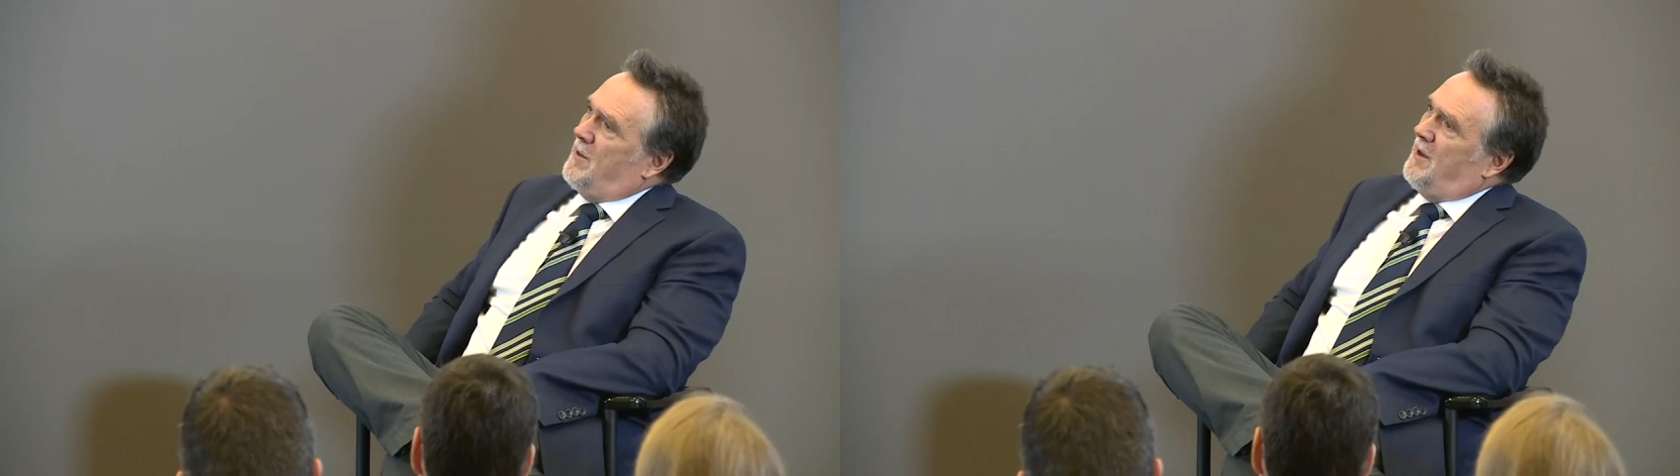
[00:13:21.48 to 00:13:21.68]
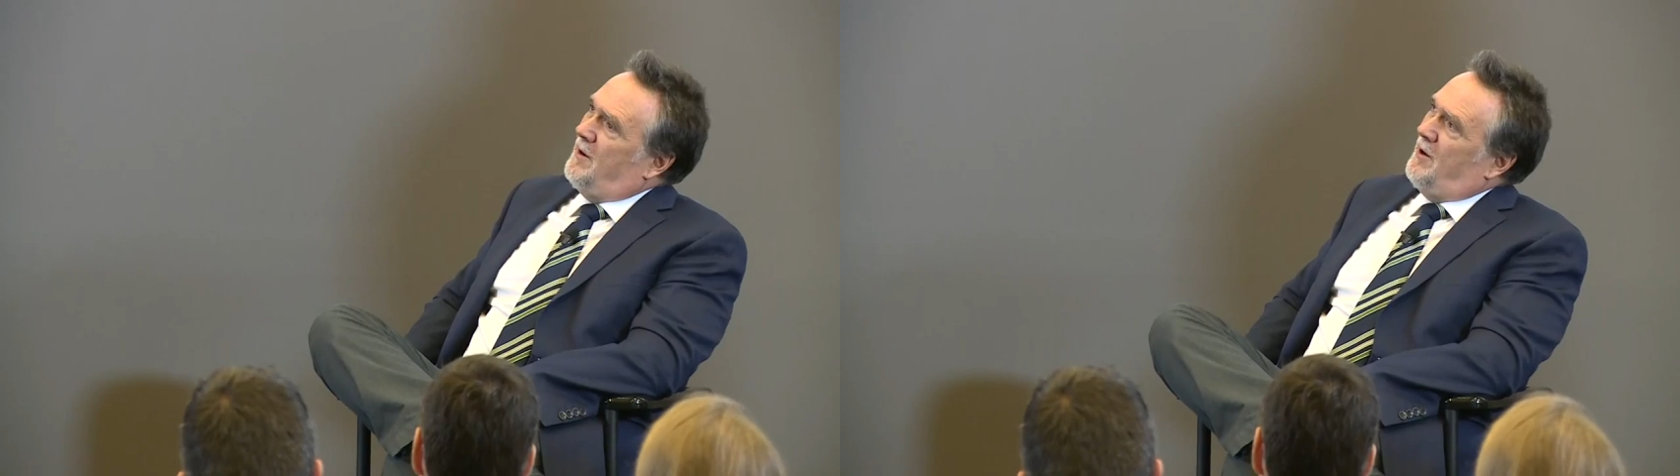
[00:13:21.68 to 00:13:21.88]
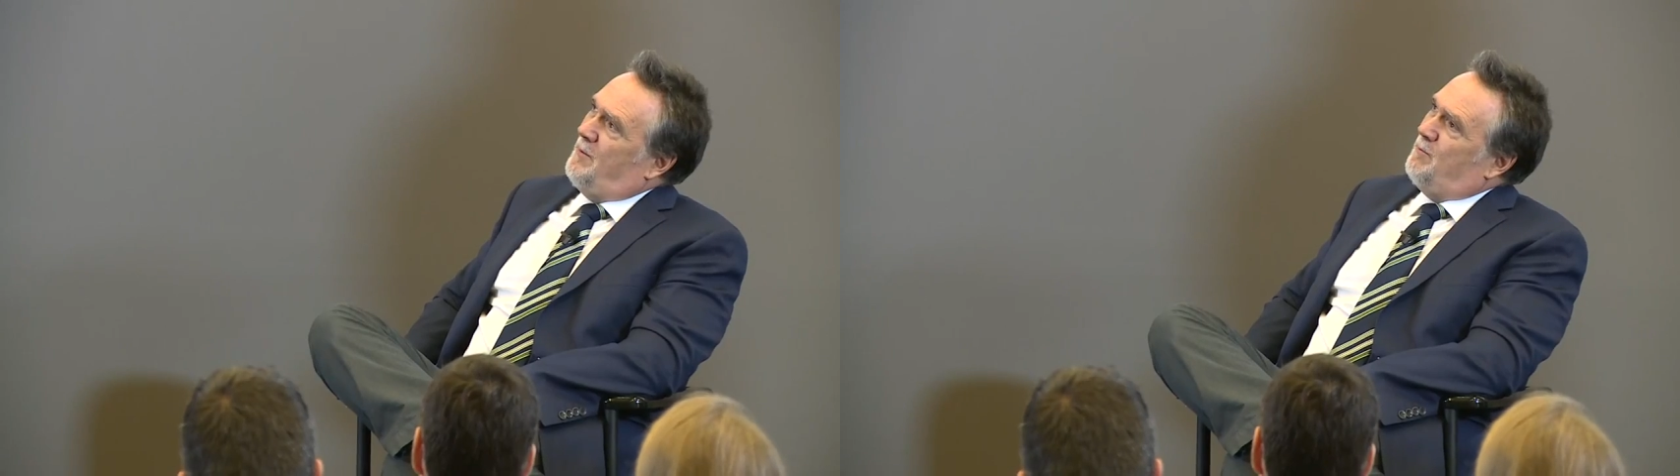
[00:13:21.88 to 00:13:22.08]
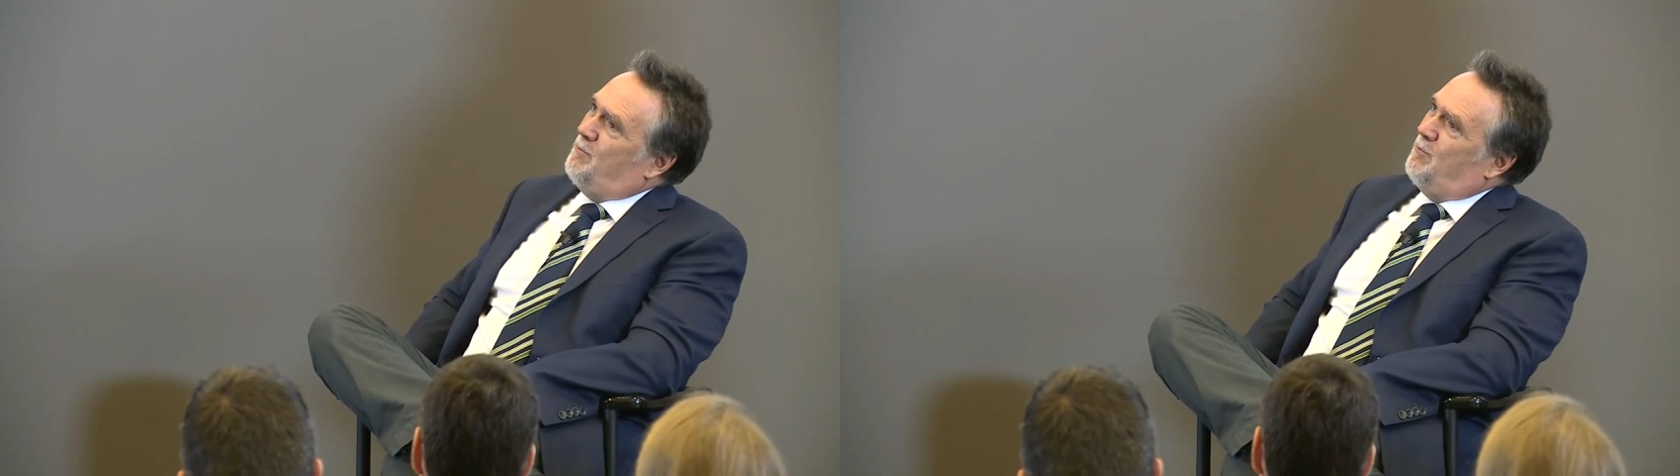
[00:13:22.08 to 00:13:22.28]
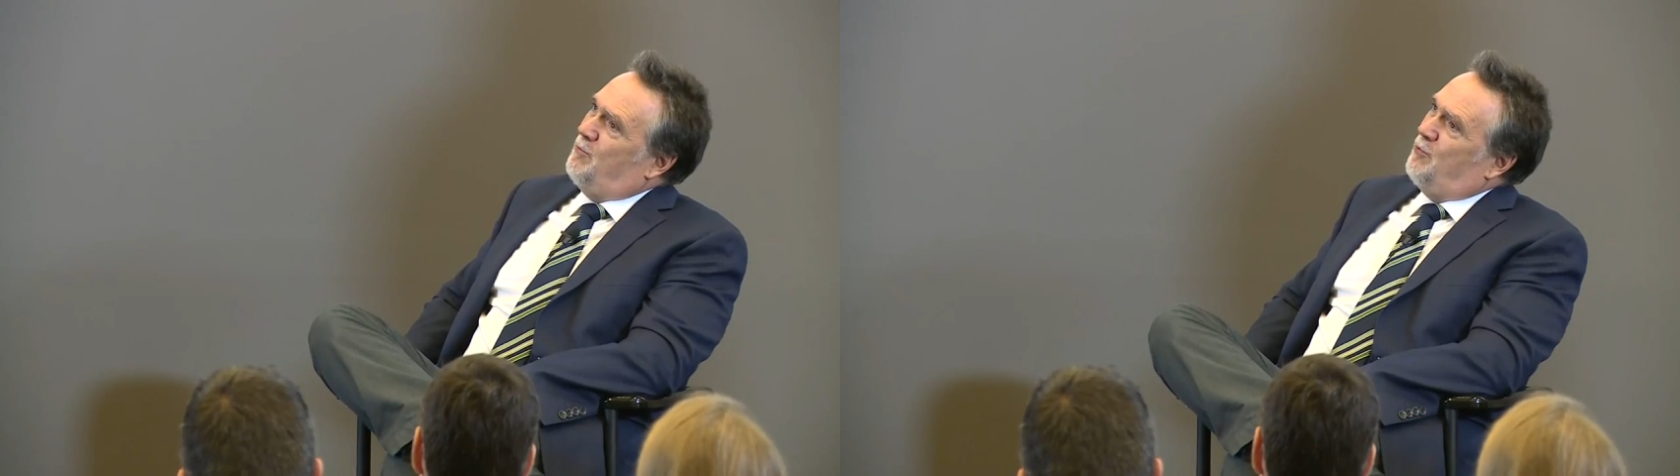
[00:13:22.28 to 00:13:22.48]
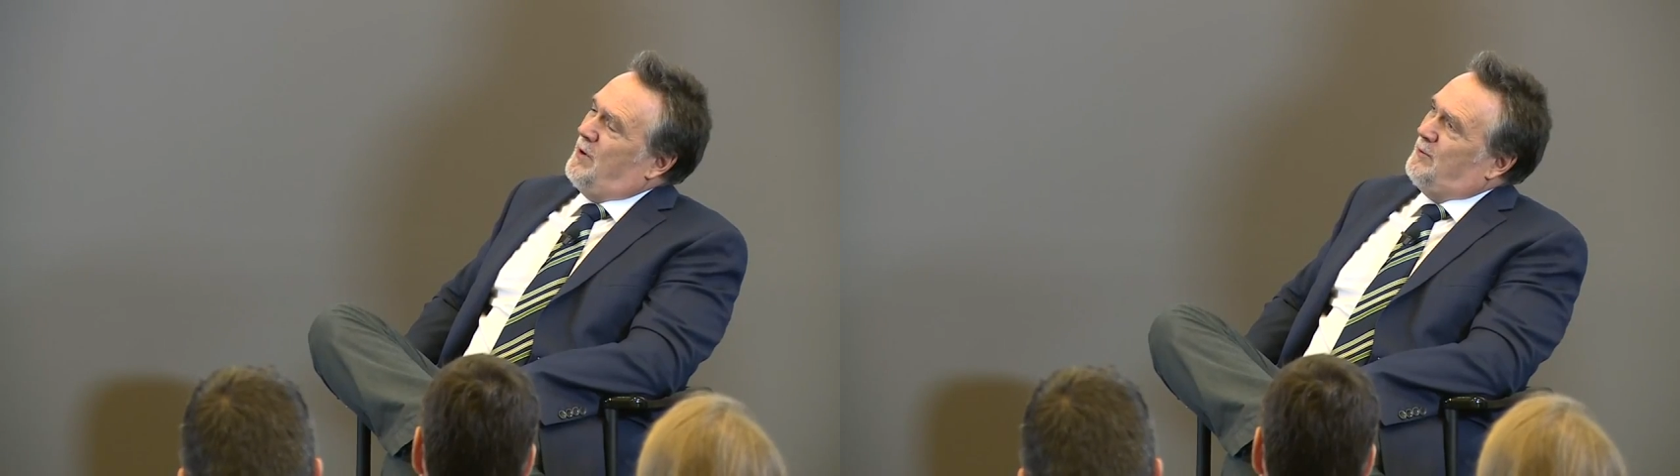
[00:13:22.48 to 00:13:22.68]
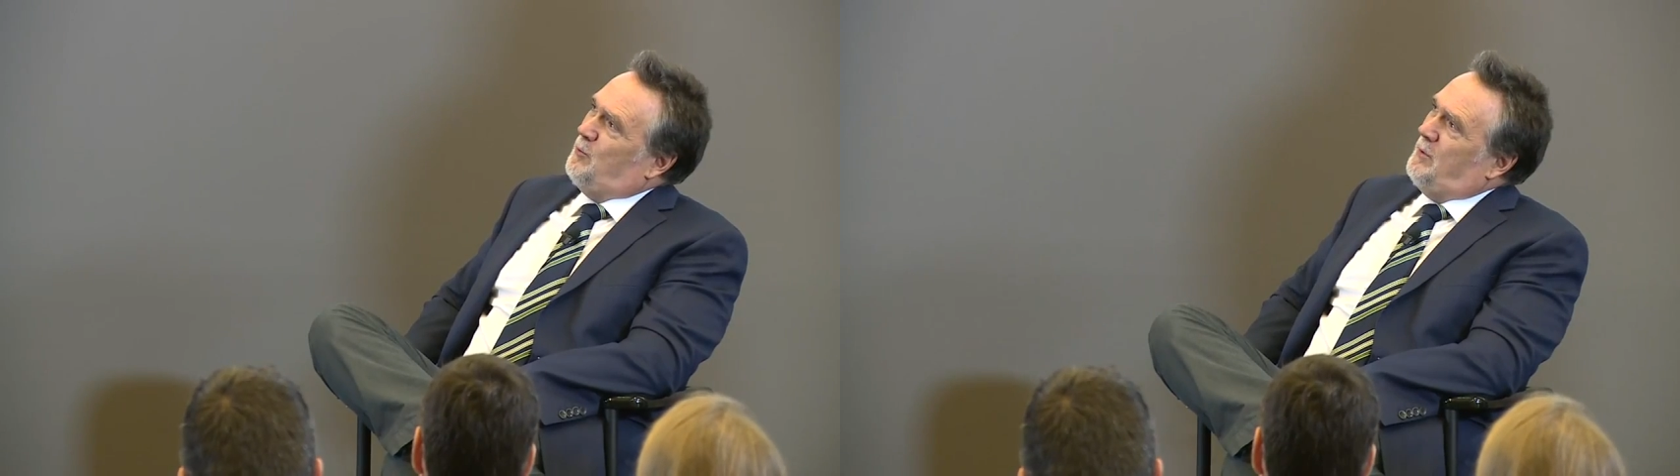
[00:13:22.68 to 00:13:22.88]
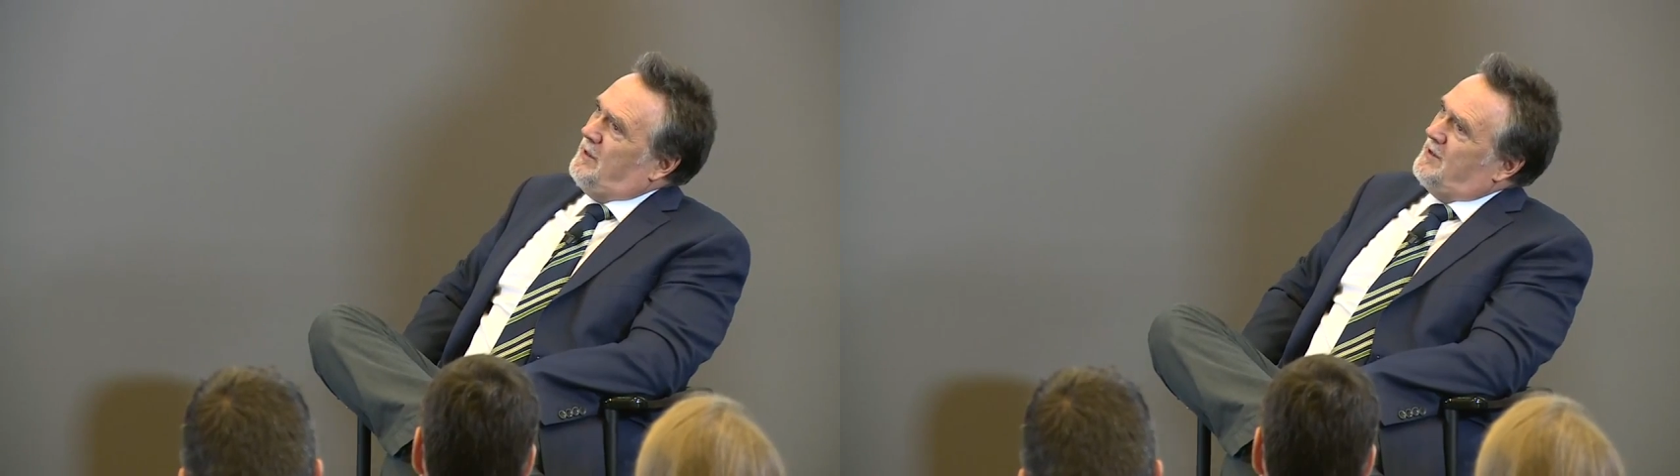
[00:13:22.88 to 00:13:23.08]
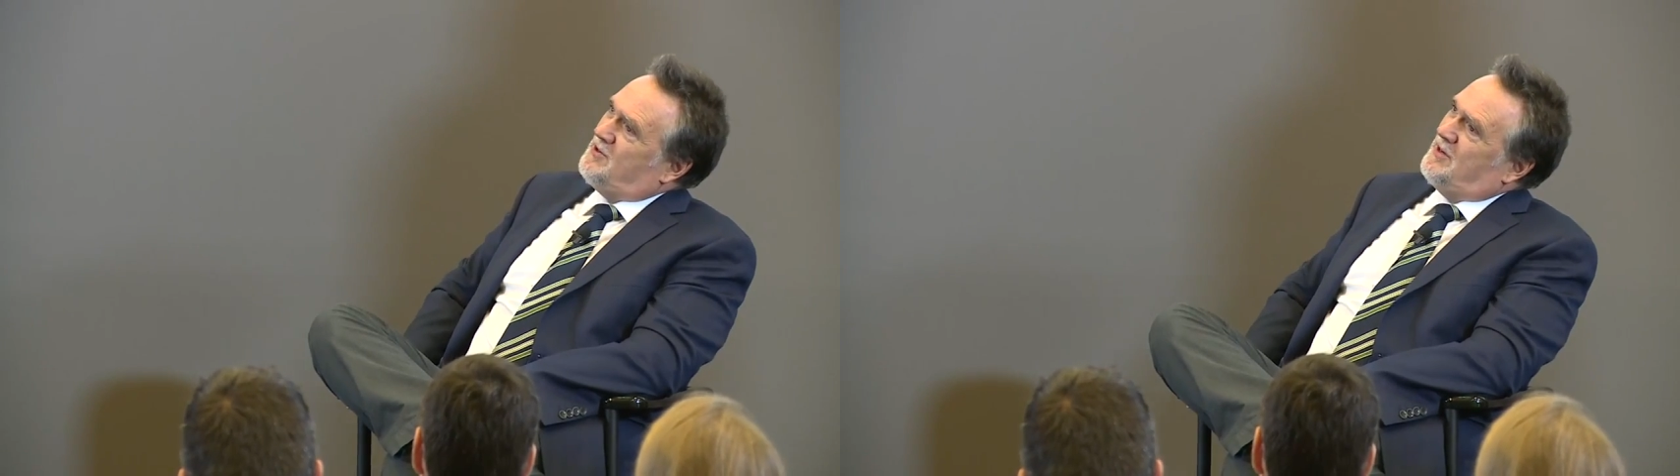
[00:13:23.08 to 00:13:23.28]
And I'm probably as